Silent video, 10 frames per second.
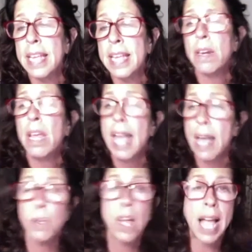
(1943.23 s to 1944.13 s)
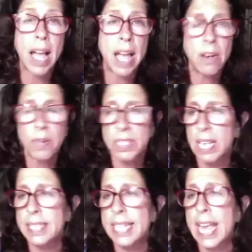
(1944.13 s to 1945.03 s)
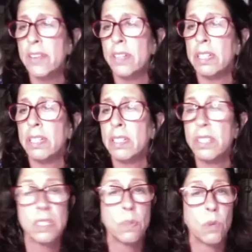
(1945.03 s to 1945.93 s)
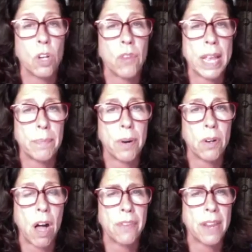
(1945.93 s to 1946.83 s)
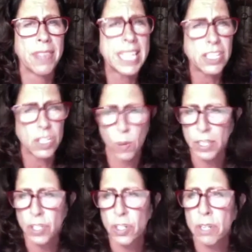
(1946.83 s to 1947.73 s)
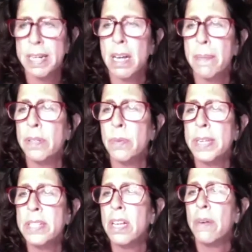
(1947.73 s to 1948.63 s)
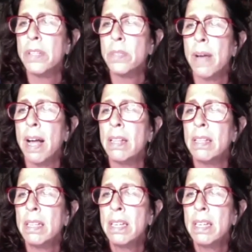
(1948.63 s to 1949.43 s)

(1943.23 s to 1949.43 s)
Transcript: Yeah. And, and, we all, I, I know his son Daniel because he's a world ranked pro golfer. I think he just won a tournament a couple of weeks ago as well.